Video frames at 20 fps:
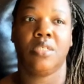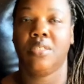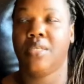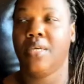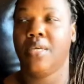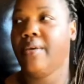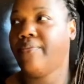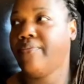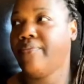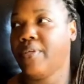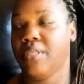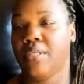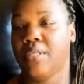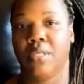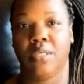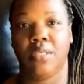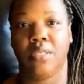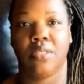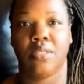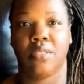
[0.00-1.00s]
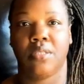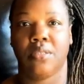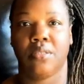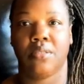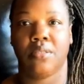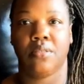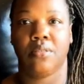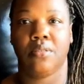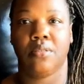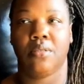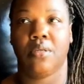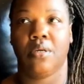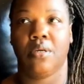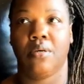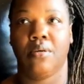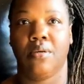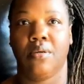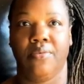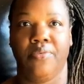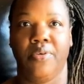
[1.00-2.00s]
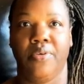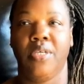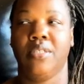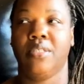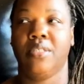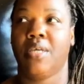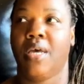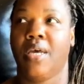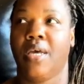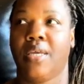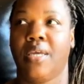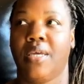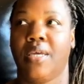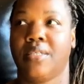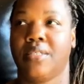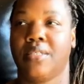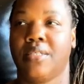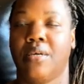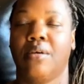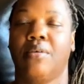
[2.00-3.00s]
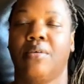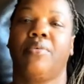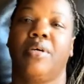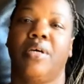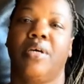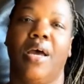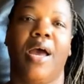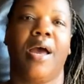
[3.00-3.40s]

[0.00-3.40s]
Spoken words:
definitely needs to, if he's not catching on, well,